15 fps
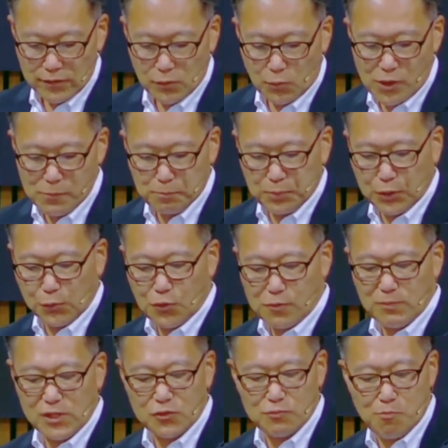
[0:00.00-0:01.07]
The word pure
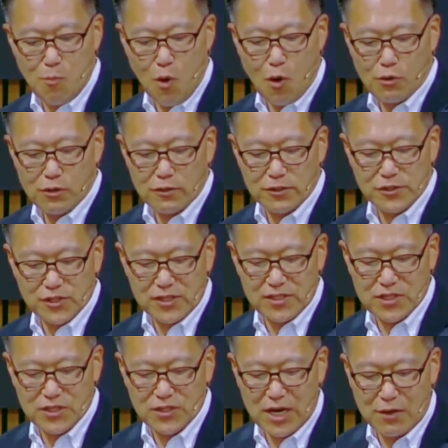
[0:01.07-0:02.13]
means moral
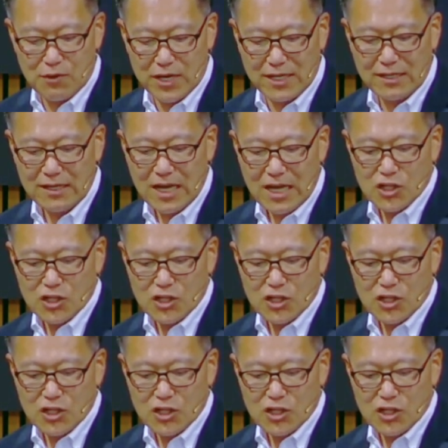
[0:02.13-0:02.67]
sincerity,